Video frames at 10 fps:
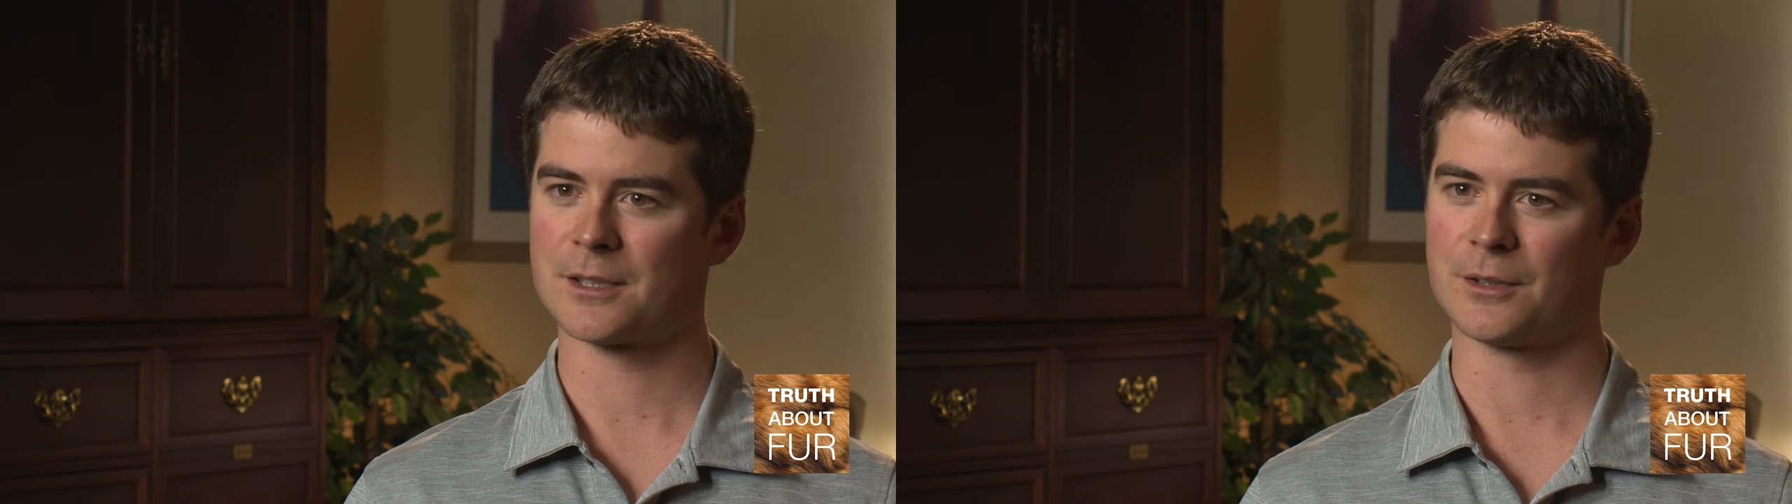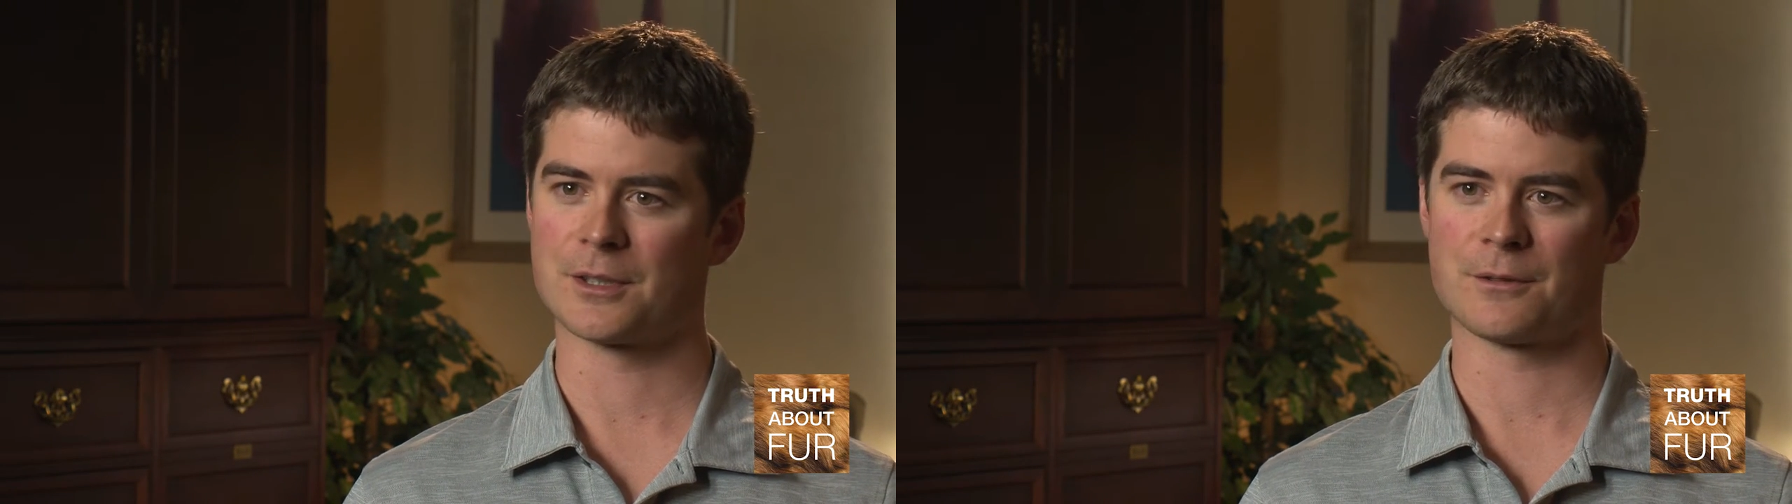
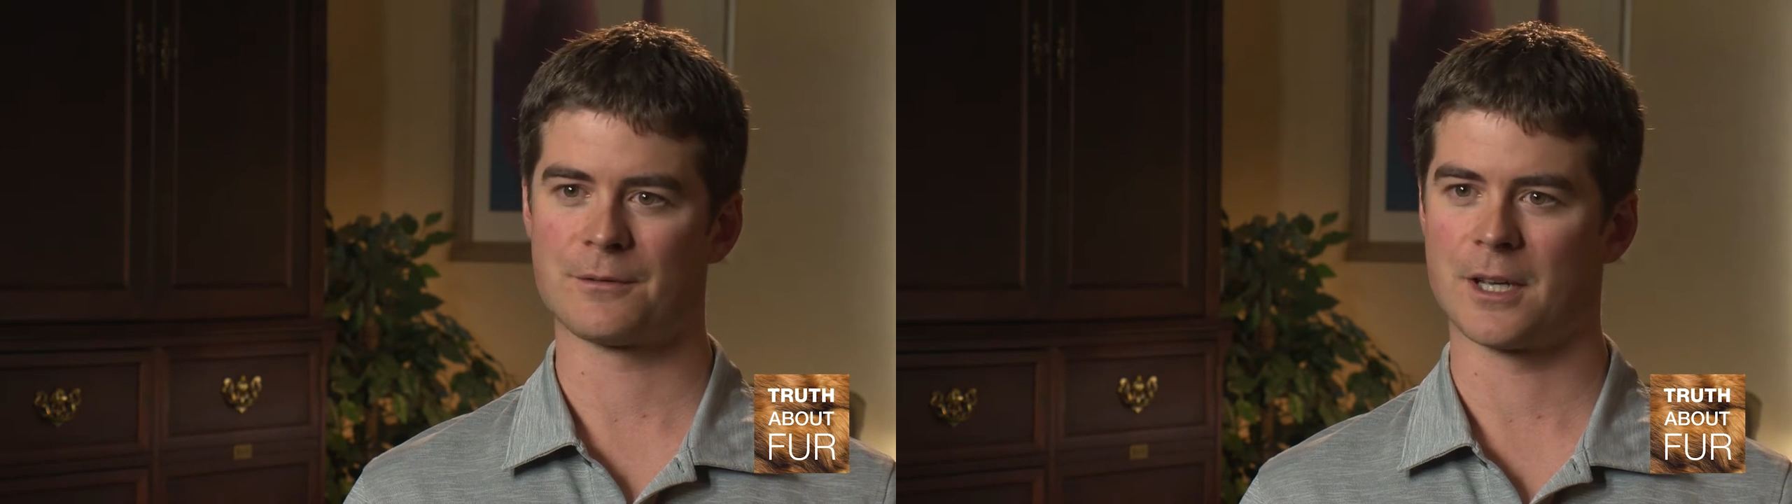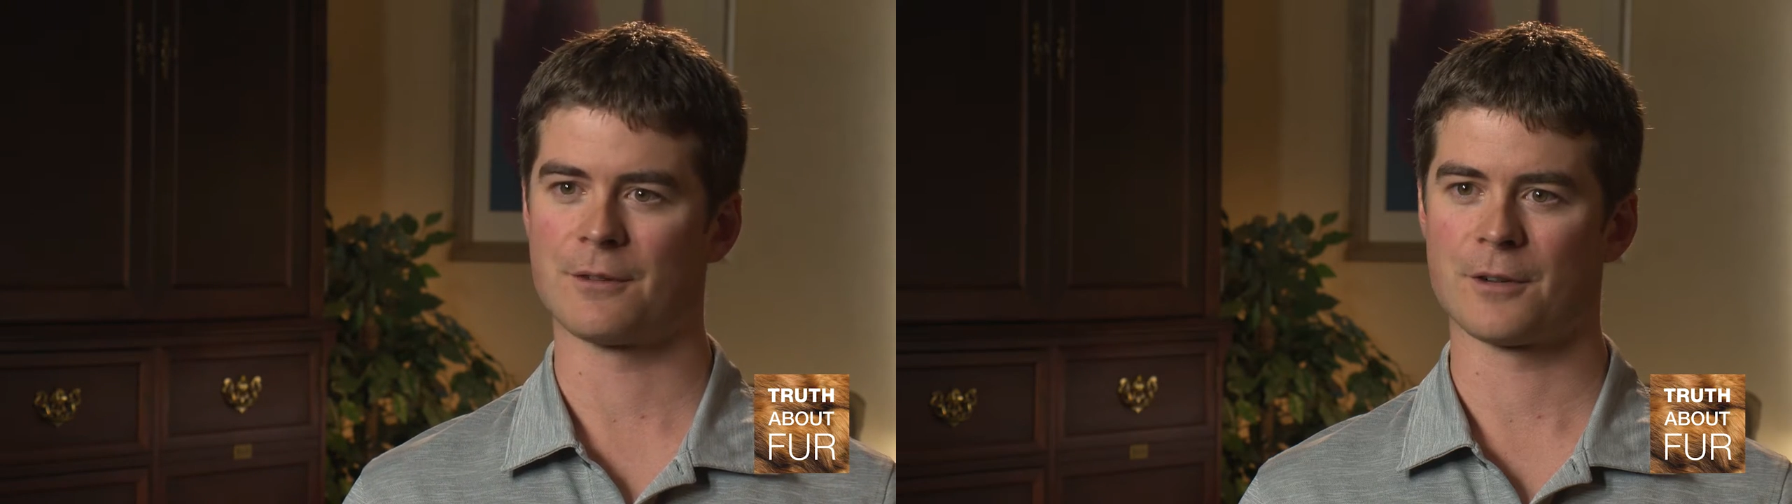So it's a
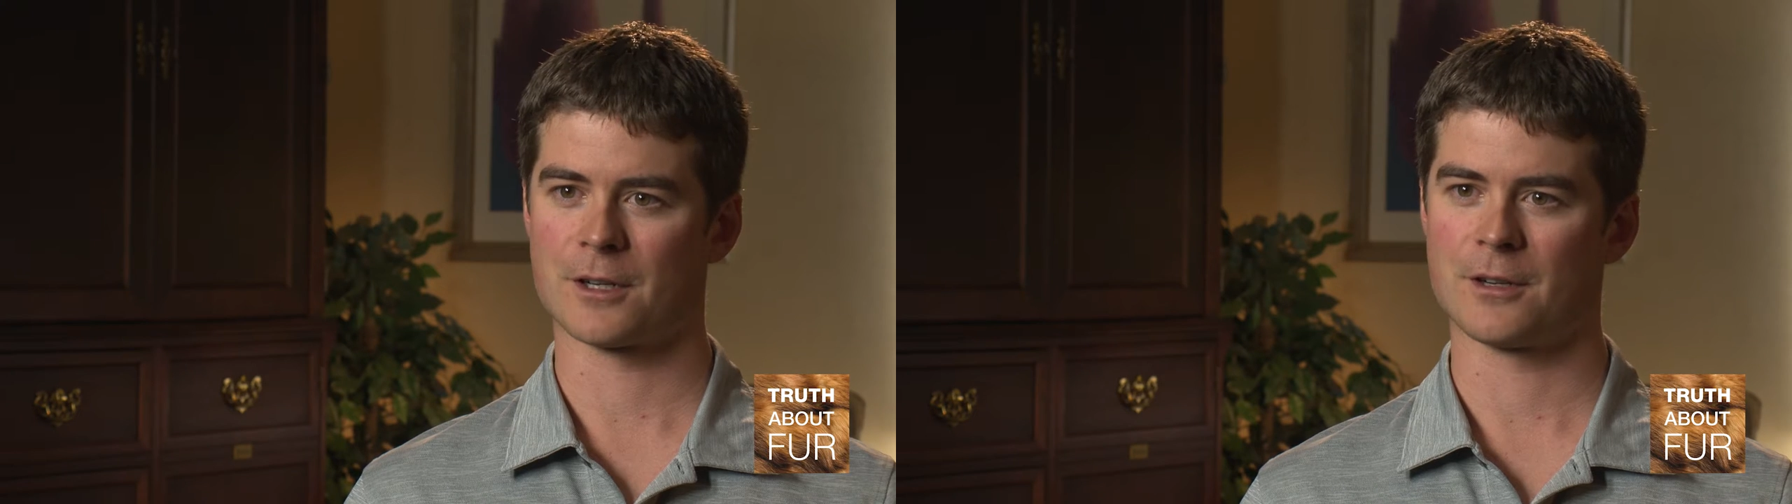favorite